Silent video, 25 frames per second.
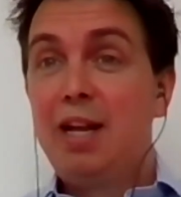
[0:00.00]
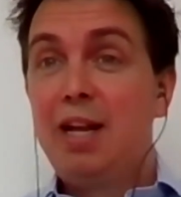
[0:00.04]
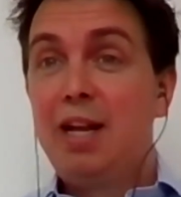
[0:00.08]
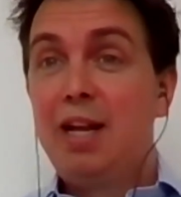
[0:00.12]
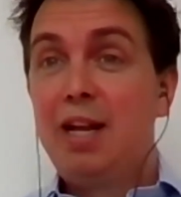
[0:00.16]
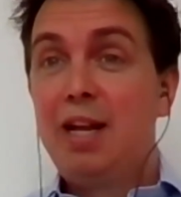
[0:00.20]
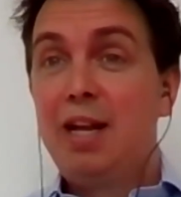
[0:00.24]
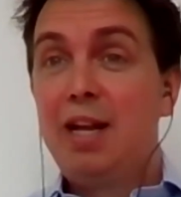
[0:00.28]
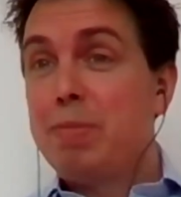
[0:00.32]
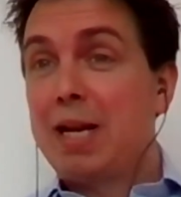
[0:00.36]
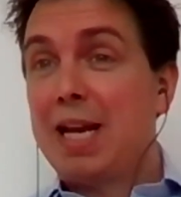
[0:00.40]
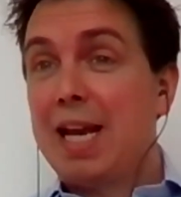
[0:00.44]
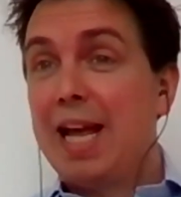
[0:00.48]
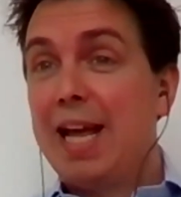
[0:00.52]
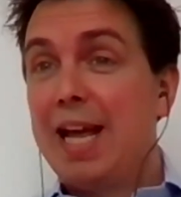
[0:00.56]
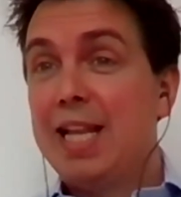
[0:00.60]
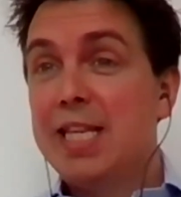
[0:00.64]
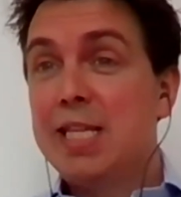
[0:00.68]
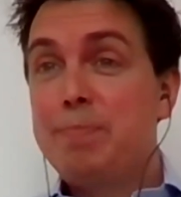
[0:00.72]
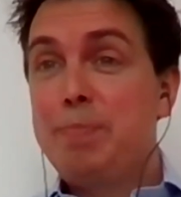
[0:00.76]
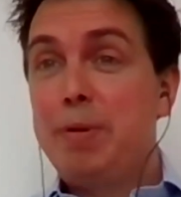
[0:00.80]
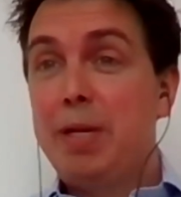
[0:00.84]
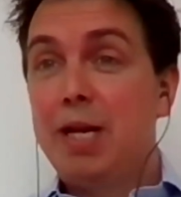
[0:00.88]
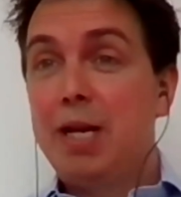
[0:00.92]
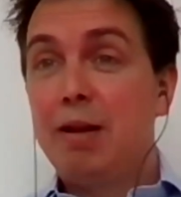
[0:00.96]
Have any
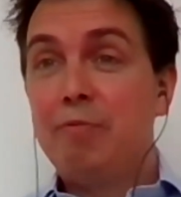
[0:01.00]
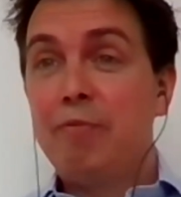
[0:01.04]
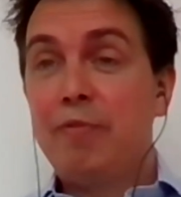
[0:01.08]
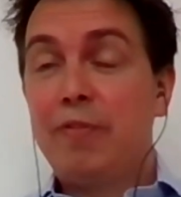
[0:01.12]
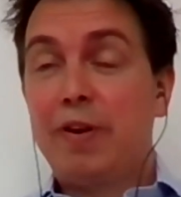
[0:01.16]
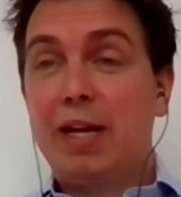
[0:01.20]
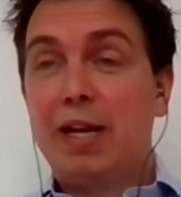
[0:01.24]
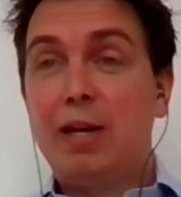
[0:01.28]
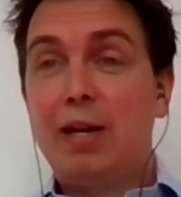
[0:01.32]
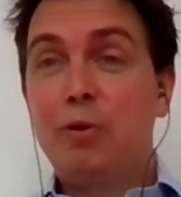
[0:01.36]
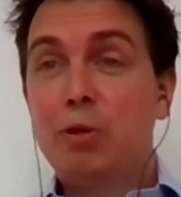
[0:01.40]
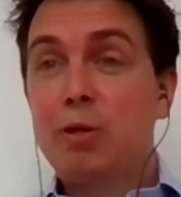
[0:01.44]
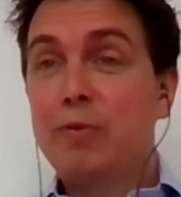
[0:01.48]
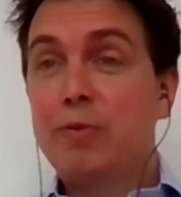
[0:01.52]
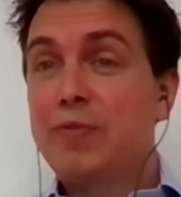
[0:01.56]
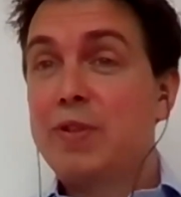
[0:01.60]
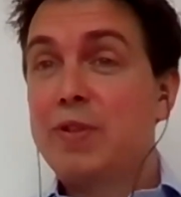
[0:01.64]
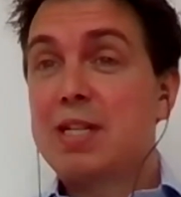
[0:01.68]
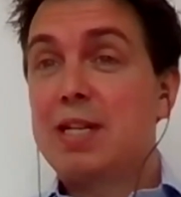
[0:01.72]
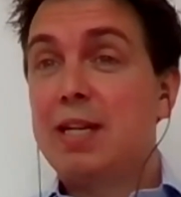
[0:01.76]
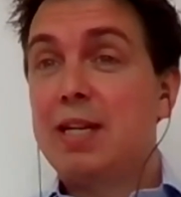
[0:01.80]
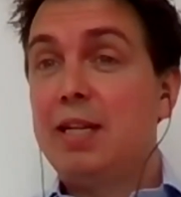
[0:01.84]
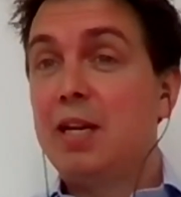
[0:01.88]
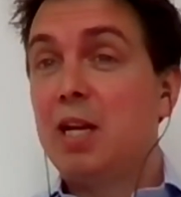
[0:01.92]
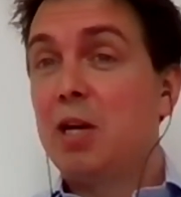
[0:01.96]
plans been unveiled?
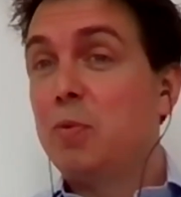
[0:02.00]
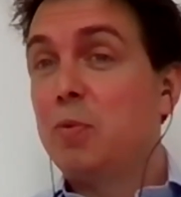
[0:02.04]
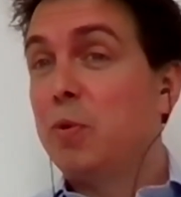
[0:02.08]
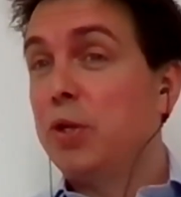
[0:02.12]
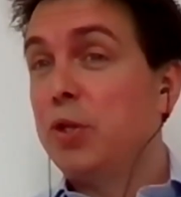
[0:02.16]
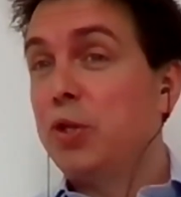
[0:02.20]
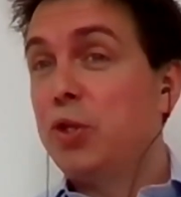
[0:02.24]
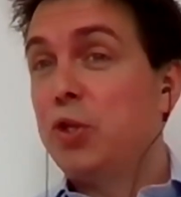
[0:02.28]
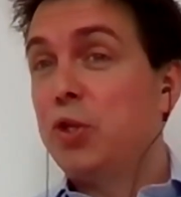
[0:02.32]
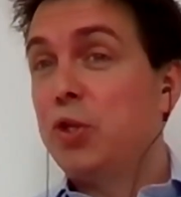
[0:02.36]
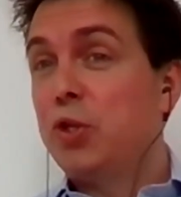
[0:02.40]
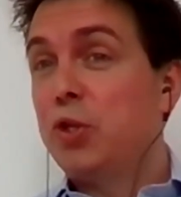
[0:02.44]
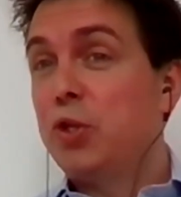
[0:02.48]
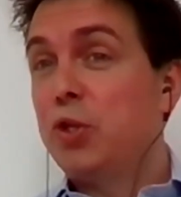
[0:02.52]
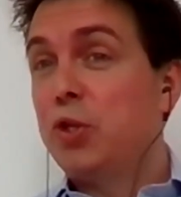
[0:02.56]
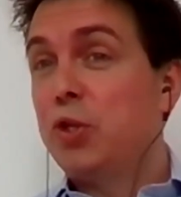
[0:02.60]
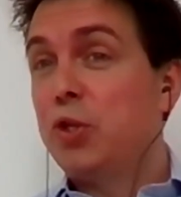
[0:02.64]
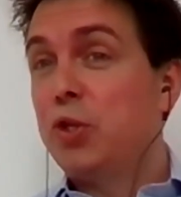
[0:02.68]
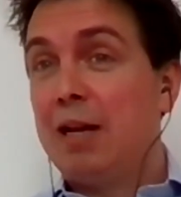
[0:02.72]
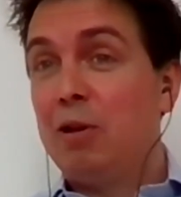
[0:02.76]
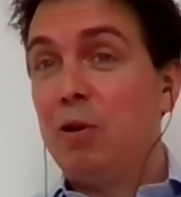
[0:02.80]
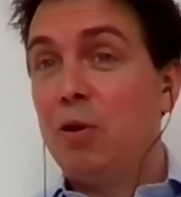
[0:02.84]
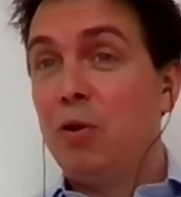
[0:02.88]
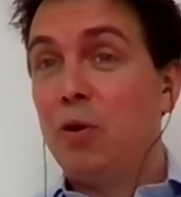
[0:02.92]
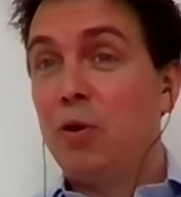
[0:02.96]
Obviously, no one's sure
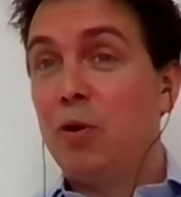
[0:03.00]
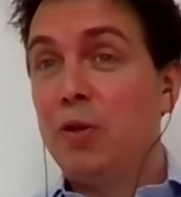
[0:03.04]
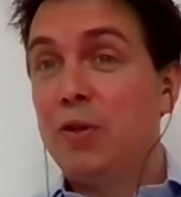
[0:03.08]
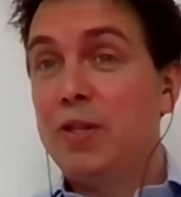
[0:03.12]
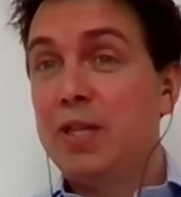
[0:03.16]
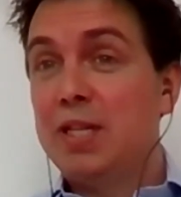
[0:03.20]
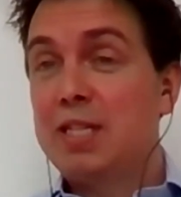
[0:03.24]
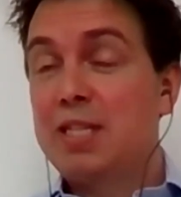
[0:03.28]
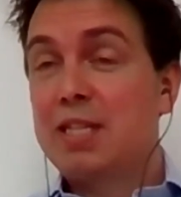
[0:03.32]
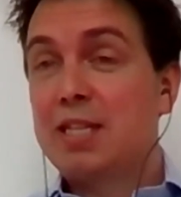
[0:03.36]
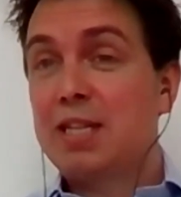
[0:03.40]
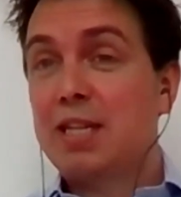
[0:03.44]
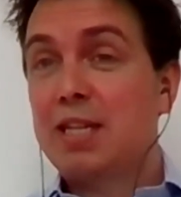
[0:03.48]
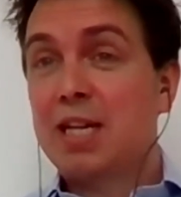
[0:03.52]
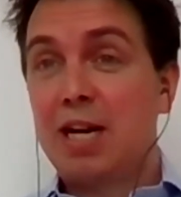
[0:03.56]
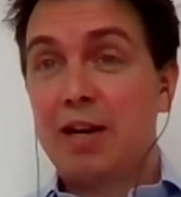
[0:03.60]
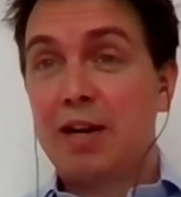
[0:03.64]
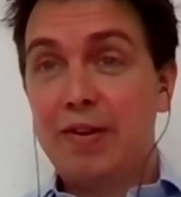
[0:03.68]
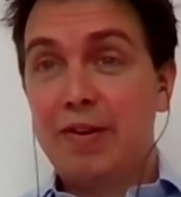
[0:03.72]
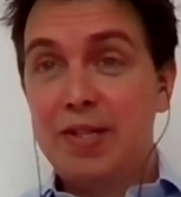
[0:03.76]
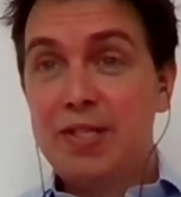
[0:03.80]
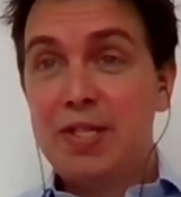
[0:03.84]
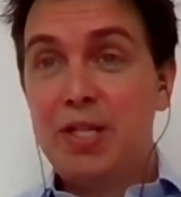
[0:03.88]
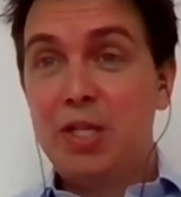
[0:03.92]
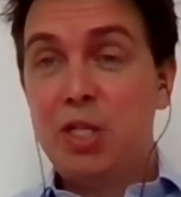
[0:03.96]
how long this
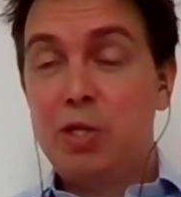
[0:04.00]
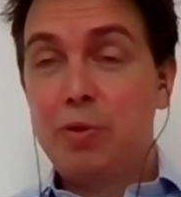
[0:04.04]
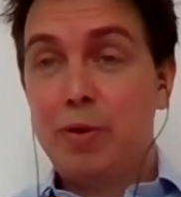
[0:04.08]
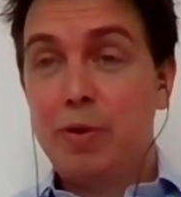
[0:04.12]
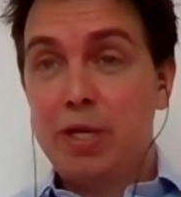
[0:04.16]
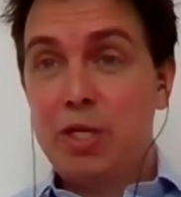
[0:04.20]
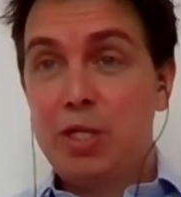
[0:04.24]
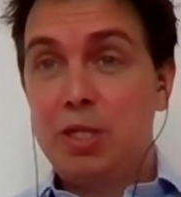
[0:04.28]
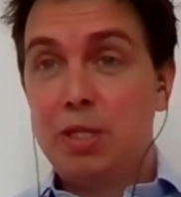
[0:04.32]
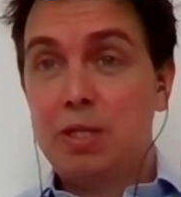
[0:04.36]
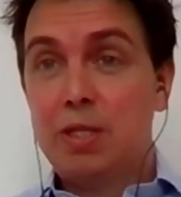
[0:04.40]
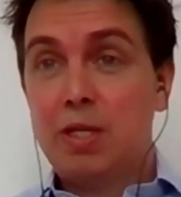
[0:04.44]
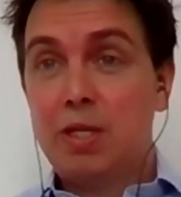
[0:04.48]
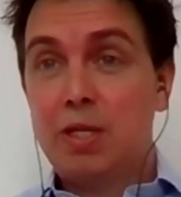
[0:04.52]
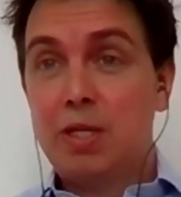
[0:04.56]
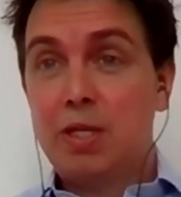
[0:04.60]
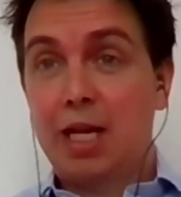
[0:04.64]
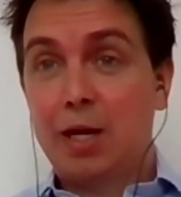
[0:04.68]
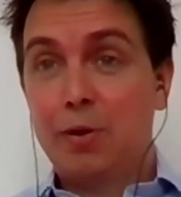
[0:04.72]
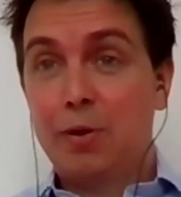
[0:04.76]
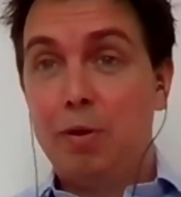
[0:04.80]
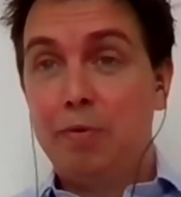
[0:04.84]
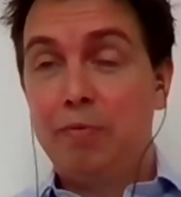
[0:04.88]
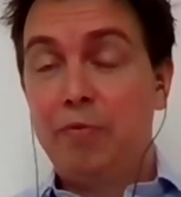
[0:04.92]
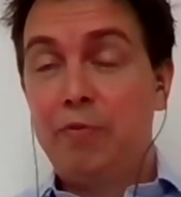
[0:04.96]
current situation is going
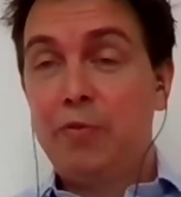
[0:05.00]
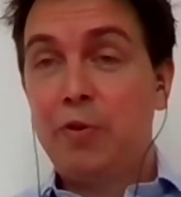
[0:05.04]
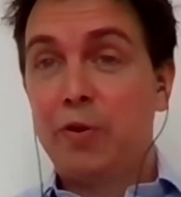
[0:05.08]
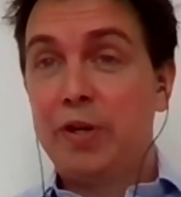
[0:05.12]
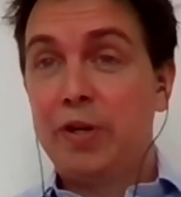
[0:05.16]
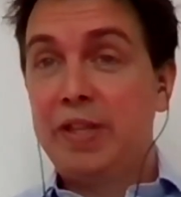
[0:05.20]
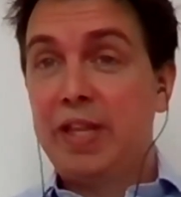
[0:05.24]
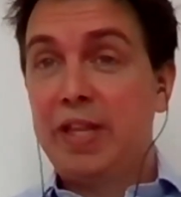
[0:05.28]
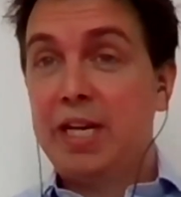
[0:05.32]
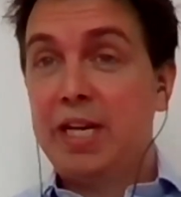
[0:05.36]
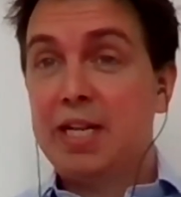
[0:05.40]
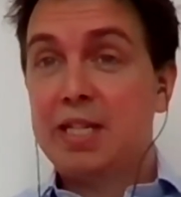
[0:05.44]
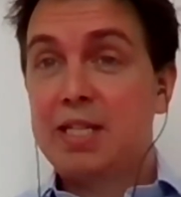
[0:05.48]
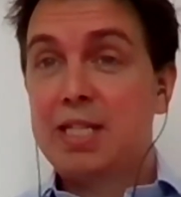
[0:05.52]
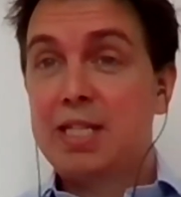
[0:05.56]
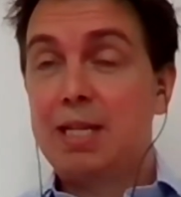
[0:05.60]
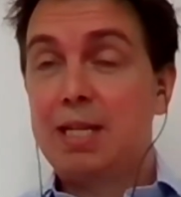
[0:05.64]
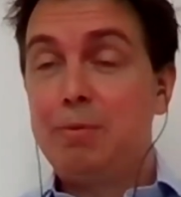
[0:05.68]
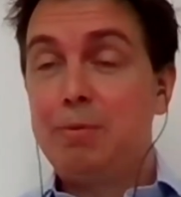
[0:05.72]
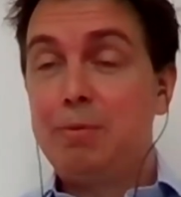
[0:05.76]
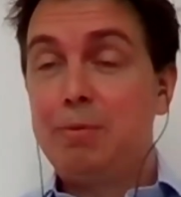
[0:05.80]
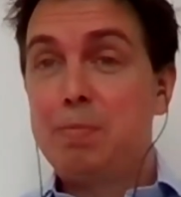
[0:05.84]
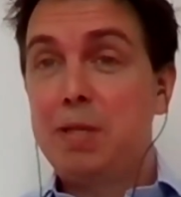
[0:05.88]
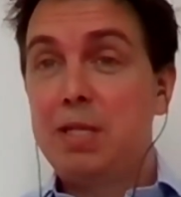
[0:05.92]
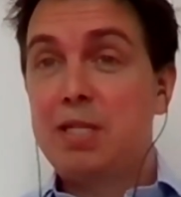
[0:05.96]
to go on for, and there does
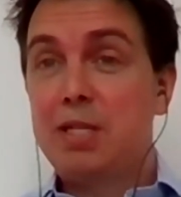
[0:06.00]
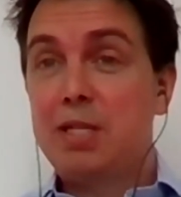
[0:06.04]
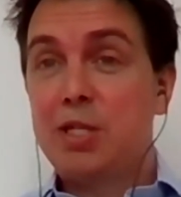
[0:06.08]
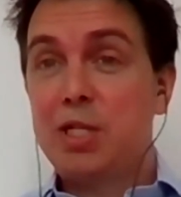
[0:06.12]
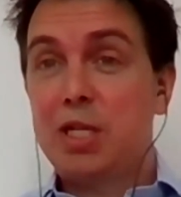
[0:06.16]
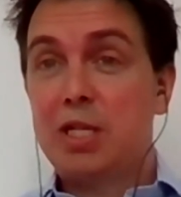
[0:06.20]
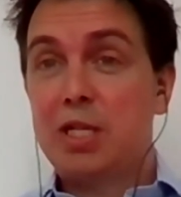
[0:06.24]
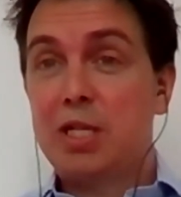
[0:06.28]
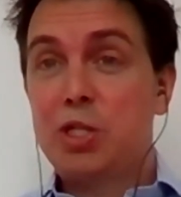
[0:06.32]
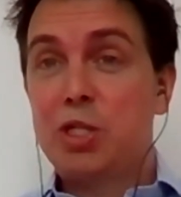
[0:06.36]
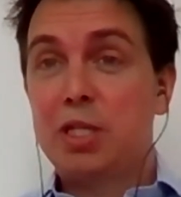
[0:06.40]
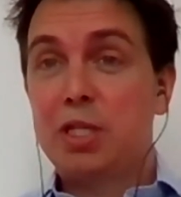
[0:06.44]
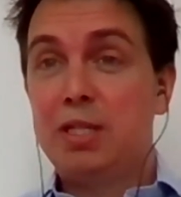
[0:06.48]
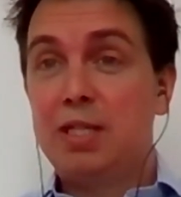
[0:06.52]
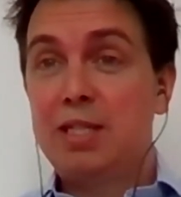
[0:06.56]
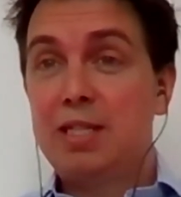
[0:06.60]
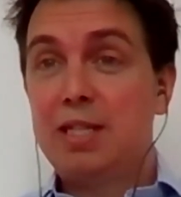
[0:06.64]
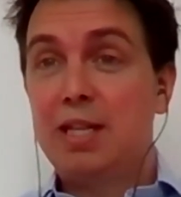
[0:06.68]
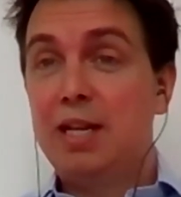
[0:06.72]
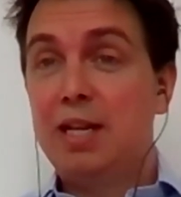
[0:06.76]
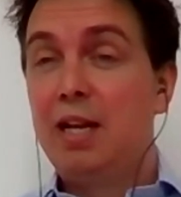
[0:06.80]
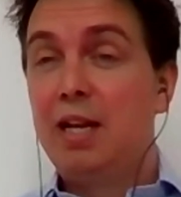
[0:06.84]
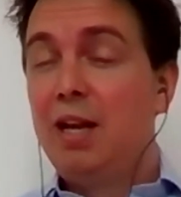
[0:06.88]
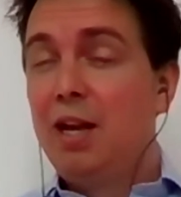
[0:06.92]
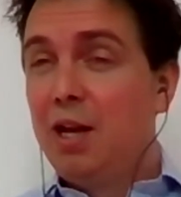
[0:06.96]
seem to be
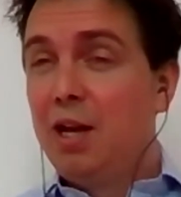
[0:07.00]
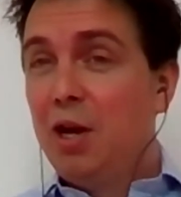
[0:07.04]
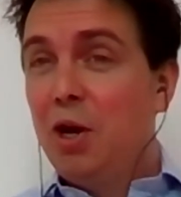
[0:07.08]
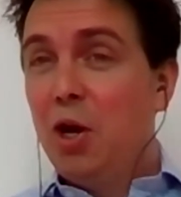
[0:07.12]
suggestions that